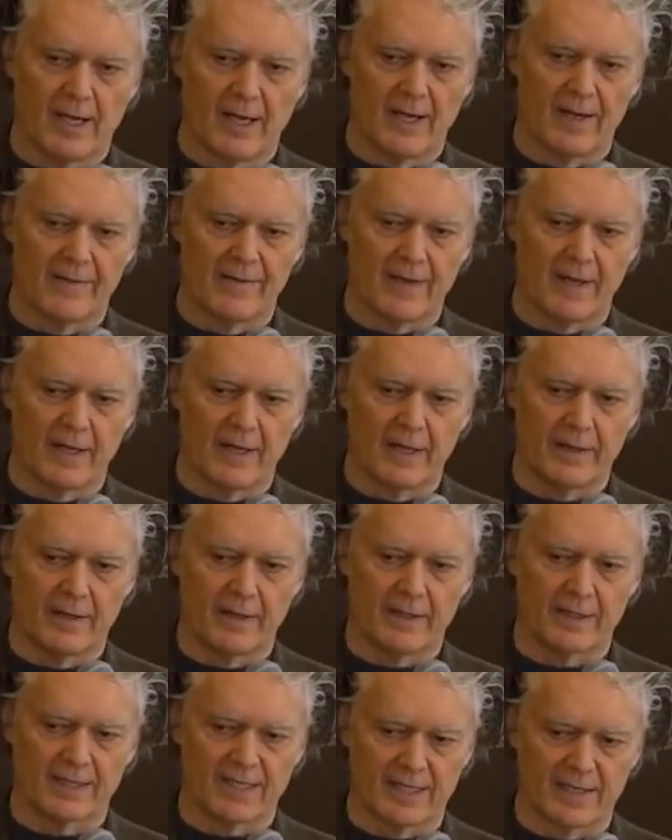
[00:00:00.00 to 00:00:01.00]
And
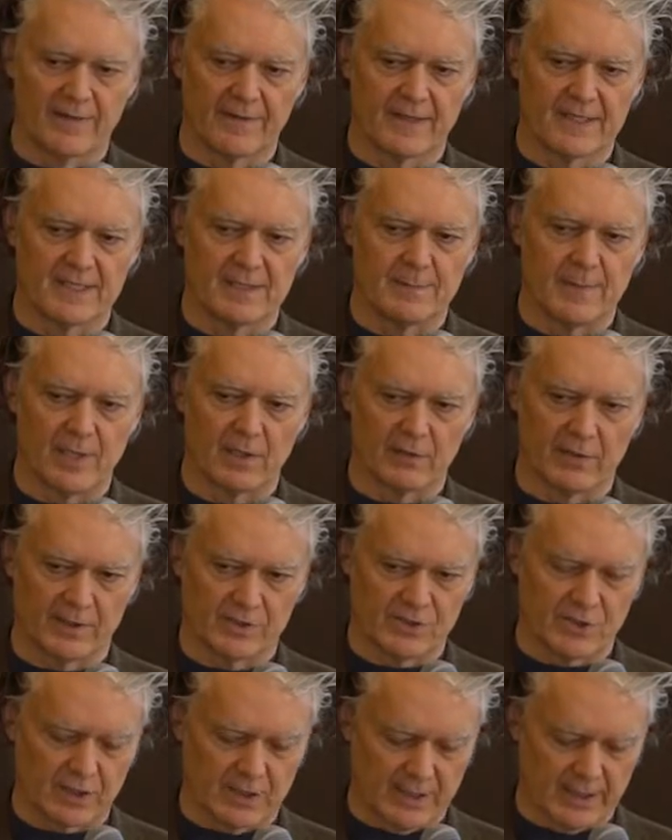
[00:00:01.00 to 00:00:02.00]
then again, the email
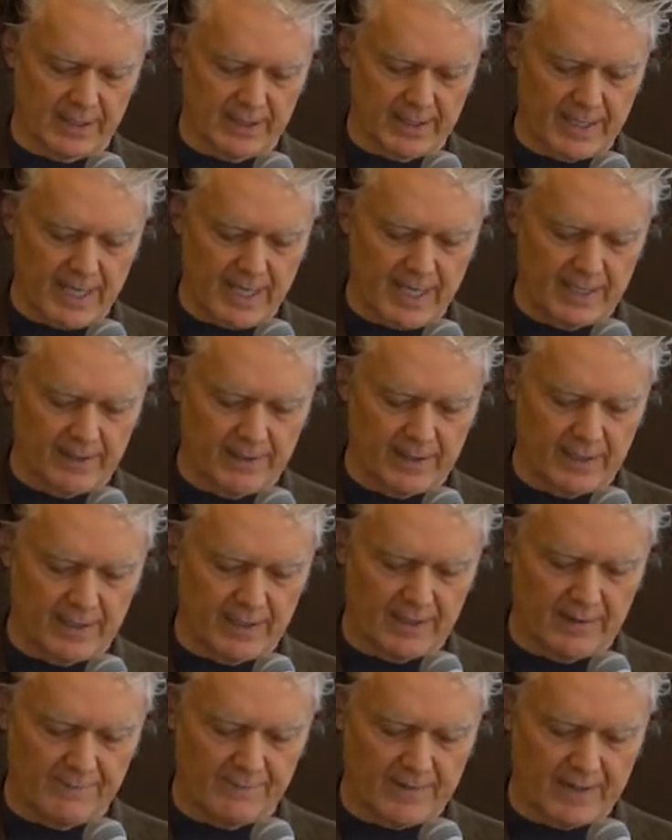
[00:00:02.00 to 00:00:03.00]
list you can get on uh,